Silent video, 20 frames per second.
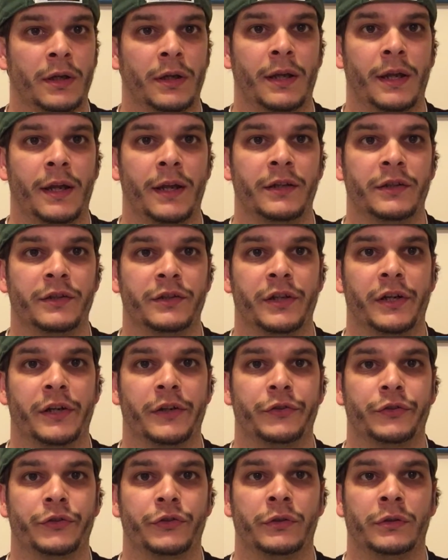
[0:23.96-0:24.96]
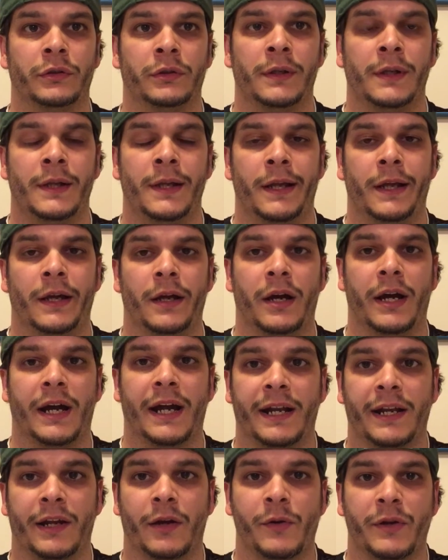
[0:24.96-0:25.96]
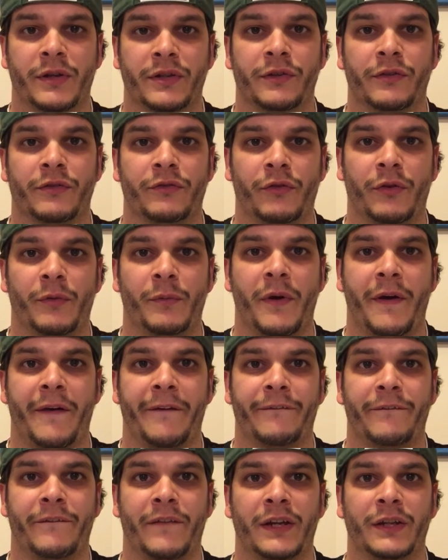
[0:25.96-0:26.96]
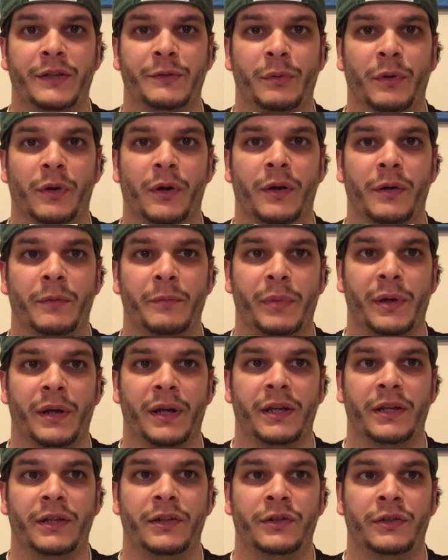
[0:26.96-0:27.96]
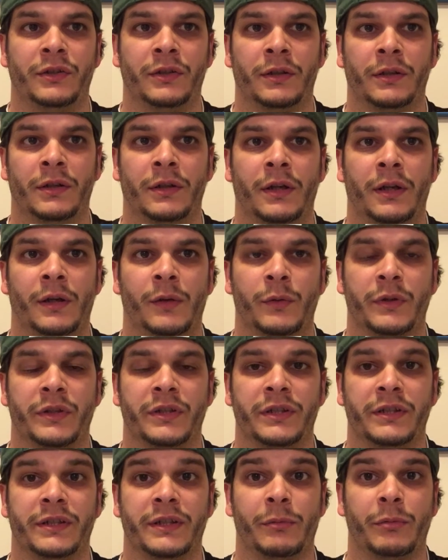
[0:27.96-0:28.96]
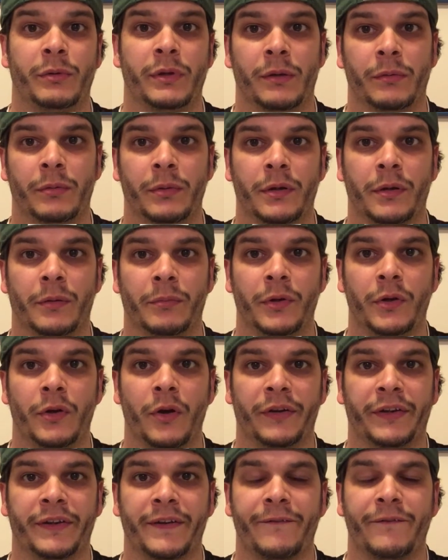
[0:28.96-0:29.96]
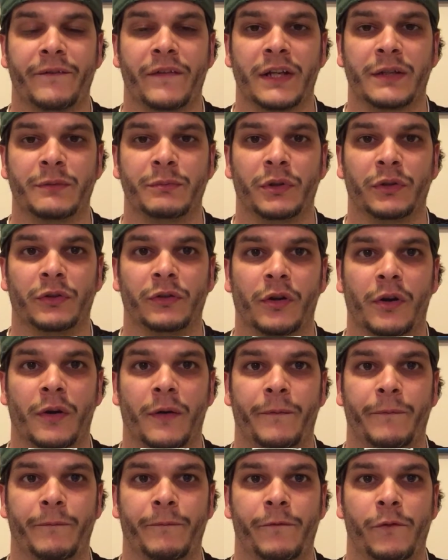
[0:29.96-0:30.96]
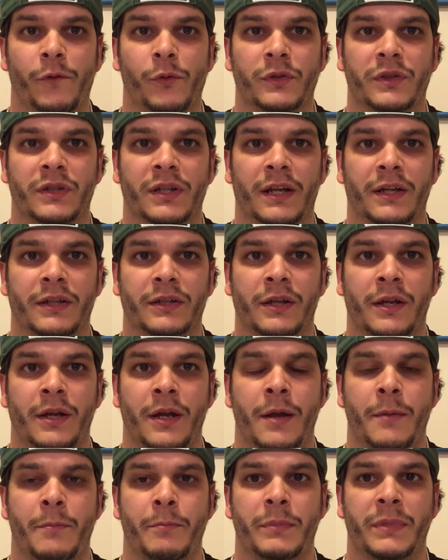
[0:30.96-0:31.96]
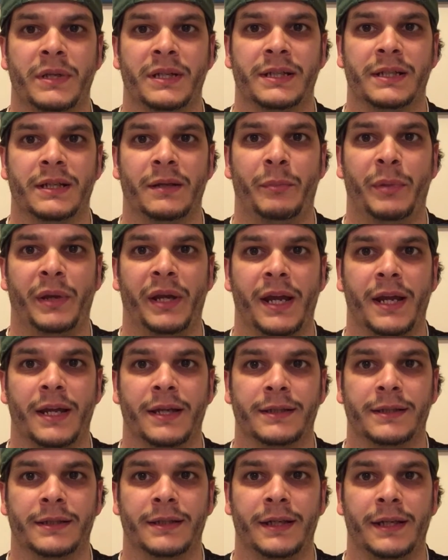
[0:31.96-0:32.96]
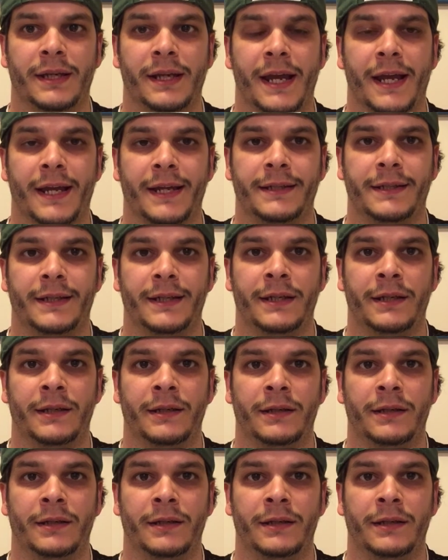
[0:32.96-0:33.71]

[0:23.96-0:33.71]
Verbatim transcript: get in touch. I had a question through my Facebook page, which is www.facebook.com/mrpsd80,